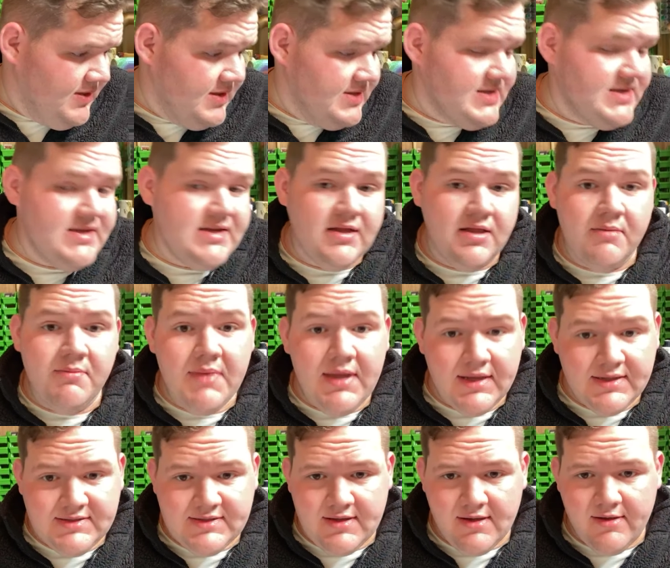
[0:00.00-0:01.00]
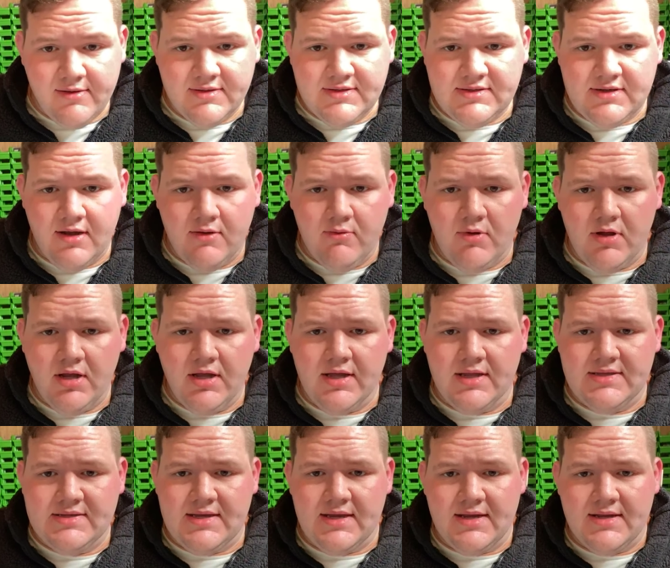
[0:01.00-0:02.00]
It's still a mix though, it's not one
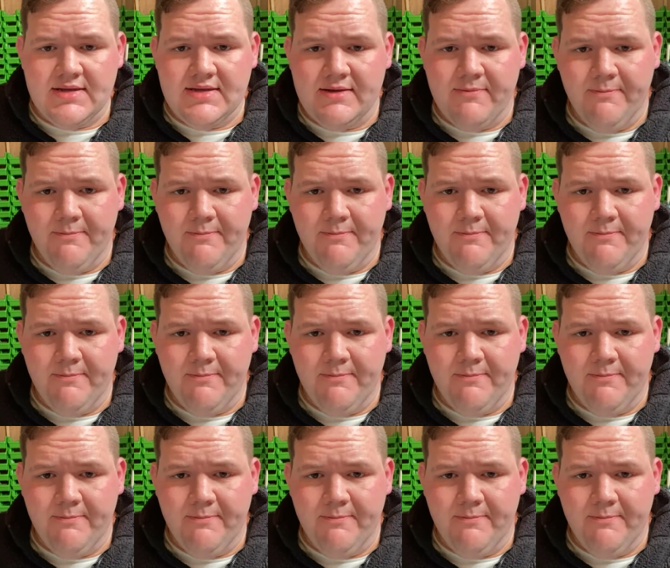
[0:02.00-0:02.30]
cut size.